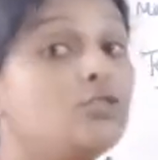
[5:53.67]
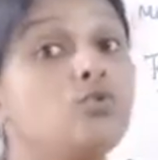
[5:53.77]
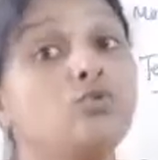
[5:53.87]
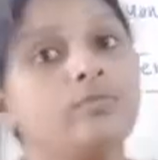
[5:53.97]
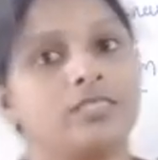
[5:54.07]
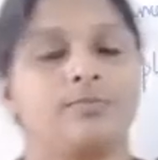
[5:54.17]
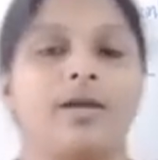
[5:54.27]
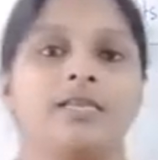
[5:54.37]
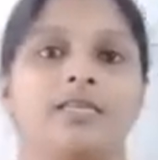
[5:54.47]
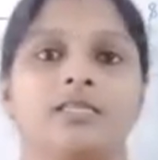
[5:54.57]

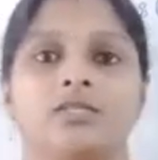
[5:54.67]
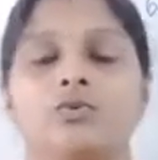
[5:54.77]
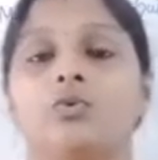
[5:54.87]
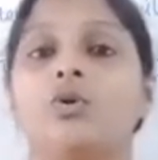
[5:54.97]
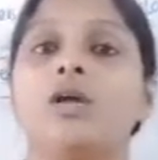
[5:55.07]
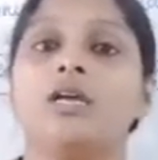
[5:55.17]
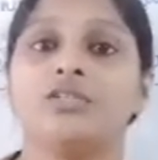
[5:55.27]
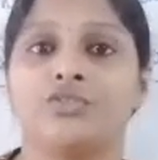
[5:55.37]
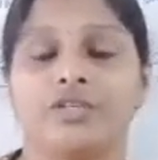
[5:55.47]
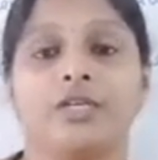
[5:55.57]
numismatics. So
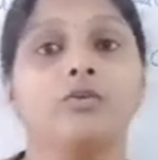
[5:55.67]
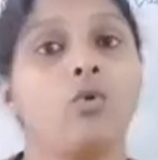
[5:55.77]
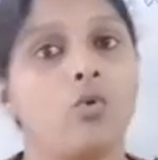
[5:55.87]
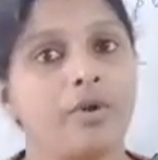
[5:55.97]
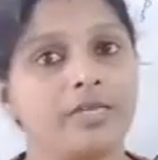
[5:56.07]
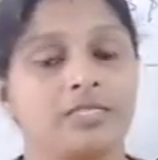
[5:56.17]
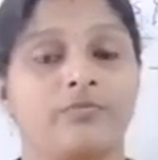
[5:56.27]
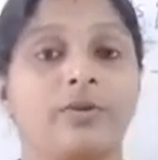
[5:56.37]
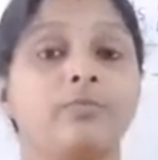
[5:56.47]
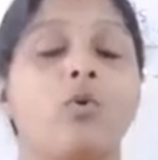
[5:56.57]
children, coins,
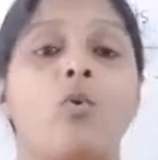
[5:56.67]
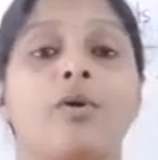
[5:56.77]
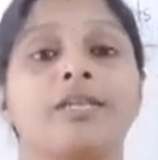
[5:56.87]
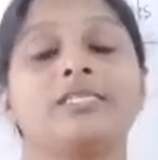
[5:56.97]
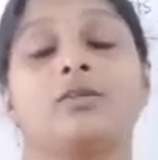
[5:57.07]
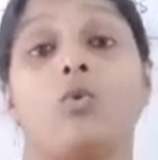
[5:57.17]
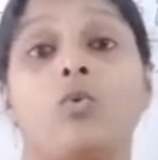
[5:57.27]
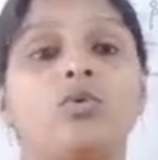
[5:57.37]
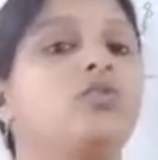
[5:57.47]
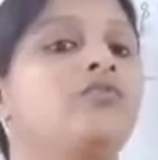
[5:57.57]
from coins
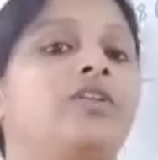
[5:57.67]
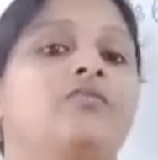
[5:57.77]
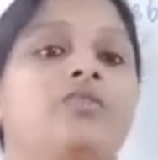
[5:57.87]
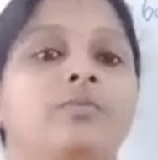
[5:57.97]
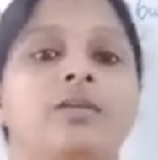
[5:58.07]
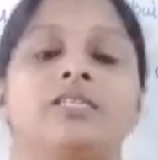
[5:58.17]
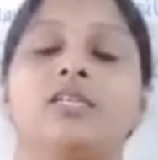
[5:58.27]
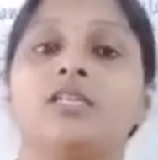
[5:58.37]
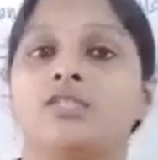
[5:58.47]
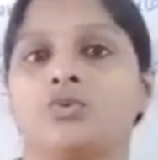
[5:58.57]
lot of
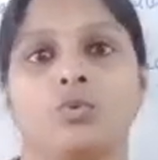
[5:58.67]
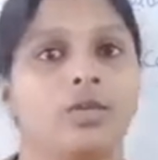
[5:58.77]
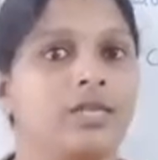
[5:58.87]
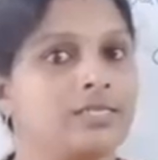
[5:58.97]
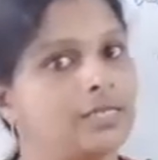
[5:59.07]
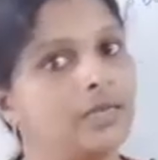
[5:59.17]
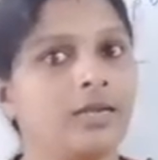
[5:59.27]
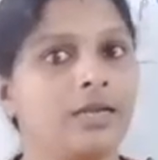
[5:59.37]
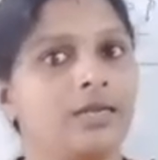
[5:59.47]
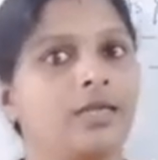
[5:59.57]
information historians are
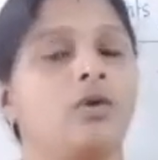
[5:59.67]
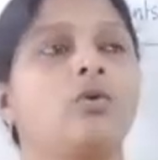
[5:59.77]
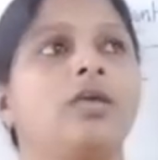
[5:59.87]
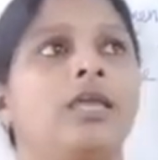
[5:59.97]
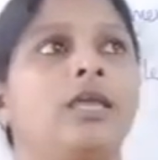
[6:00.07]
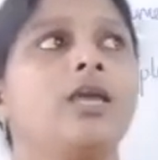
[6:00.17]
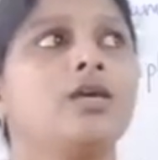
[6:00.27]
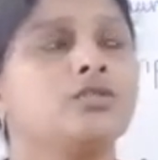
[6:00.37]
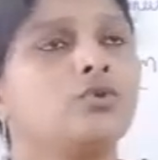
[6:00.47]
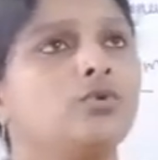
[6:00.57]
getting. Okay,
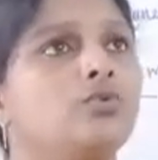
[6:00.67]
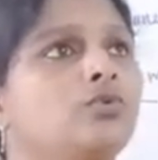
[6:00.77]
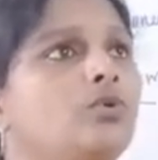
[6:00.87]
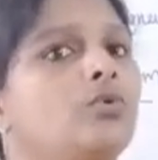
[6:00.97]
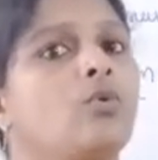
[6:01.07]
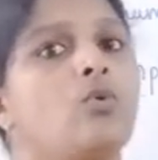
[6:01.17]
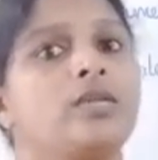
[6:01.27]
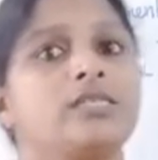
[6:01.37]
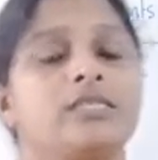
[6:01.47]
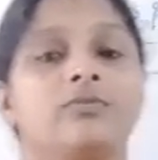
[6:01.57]
so you know
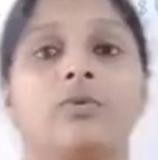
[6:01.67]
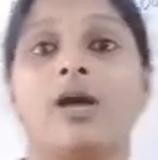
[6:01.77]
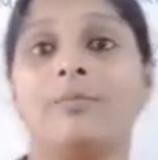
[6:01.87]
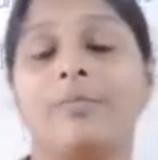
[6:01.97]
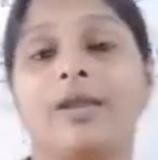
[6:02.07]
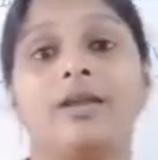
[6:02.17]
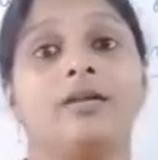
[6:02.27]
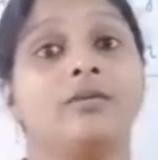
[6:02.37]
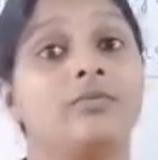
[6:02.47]
coins are made